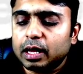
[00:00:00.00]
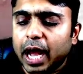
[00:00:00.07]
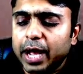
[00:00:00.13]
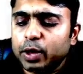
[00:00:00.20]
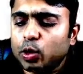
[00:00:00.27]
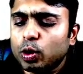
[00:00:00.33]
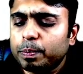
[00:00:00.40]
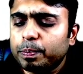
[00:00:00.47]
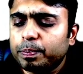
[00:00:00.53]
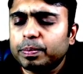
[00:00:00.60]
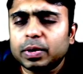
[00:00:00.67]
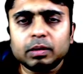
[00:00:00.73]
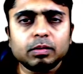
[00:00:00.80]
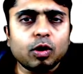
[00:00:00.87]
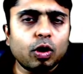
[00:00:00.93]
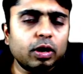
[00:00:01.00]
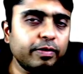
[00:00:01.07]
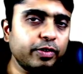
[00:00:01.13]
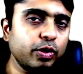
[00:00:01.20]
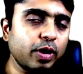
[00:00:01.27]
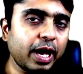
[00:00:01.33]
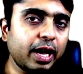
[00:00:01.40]
I hope all of
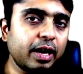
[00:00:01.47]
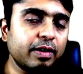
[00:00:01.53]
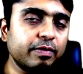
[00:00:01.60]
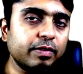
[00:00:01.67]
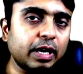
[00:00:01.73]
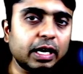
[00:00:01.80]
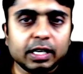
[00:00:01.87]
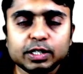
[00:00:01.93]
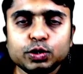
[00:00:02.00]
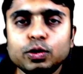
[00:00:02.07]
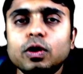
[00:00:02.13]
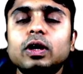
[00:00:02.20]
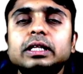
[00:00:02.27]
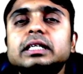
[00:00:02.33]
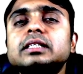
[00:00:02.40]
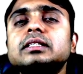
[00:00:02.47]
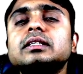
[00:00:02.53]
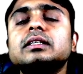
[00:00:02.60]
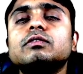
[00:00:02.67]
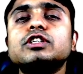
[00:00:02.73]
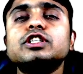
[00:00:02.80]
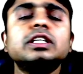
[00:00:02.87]
you have understood all these
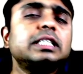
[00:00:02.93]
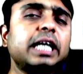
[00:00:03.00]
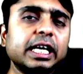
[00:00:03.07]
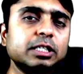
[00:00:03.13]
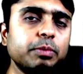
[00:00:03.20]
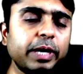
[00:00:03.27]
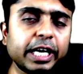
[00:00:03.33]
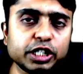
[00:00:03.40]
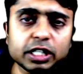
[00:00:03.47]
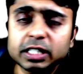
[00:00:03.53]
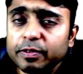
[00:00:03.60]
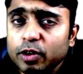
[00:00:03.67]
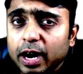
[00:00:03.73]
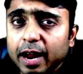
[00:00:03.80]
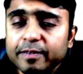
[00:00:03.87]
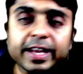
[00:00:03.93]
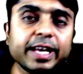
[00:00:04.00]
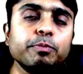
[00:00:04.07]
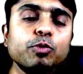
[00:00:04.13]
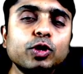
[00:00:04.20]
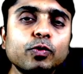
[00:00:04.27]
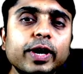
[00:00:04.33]
questions and explanations. If you have any
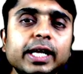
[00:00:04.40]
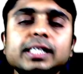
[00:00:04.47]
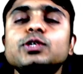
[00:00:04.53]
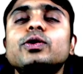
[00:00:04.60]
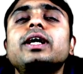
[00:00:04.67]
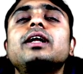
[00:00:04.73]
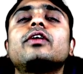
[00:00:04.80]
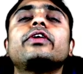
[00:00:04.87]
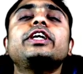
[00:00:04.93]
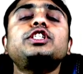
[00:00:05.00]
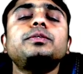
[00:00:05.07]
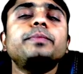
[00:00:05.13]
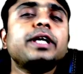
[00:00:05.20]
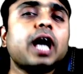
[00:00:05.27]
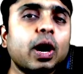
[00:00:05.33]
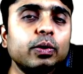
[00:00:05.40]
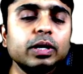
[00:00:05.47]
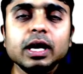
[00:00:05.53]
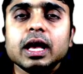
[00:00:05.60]
more queries, you can reach me out.